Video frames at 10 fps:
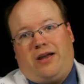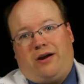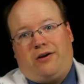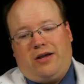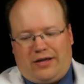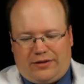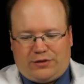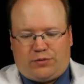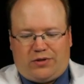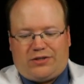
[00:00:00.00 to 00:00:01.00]
there.
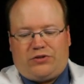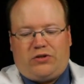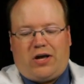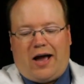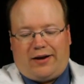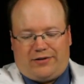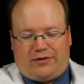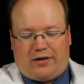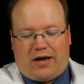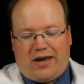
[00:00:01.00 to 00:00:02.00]
This one does not.
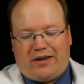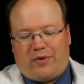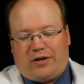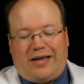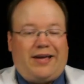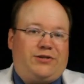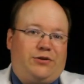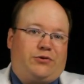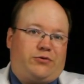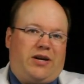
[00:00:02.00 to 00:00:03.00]
The high-end model has
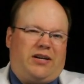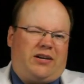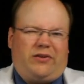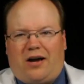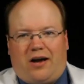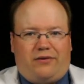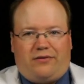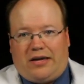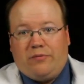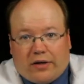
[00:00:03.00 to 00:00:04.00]
no screen. Kind of an odd
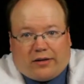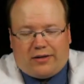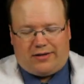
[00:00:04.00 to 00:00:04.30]
thing, but